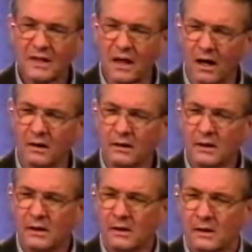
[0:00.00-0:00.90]
Uh,
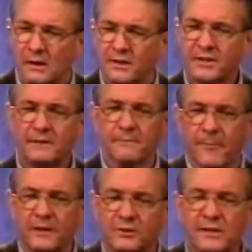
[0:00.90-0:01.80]
you see,
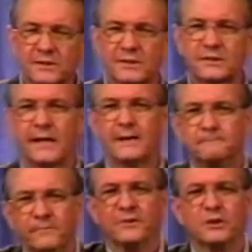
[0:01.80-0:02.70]
Jesus said
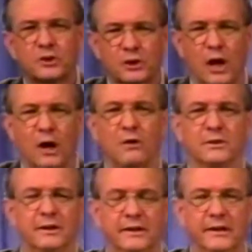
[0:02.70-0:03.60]
the salt
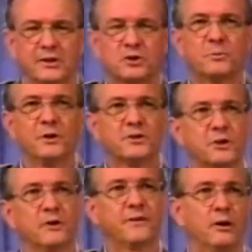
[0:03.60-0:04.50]
is to
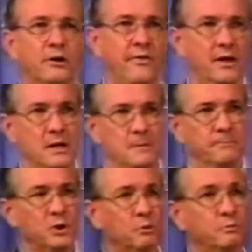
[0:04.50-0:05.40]
preserve the earth. You,